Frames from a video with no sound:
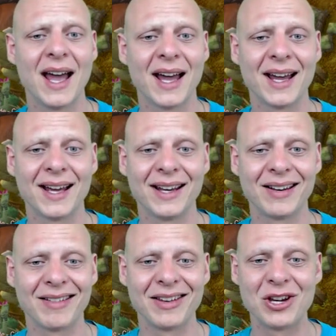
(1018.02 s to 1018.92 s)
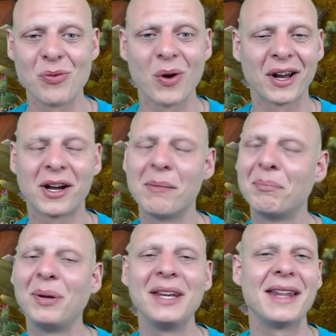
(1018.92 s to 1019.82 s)
and you want to
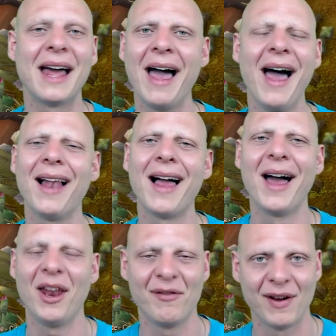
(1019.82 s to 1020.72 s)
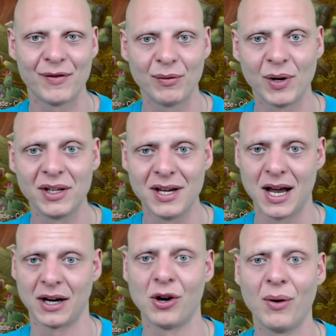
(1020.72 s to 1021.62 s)
compete the hell out of everyone,
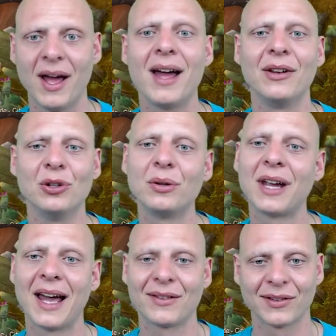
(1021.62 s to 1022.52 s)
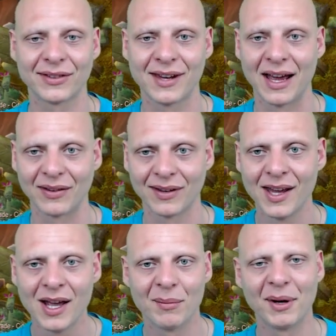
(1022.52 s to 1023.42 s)
yeah, go ahead, do cancel
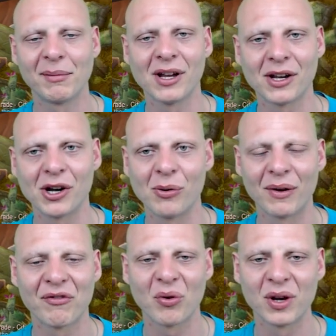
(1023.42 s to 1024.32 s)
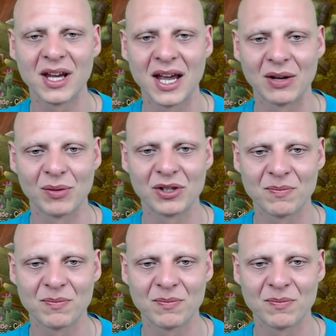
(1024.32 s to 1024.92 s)
scans. But I'm gonna go with 48,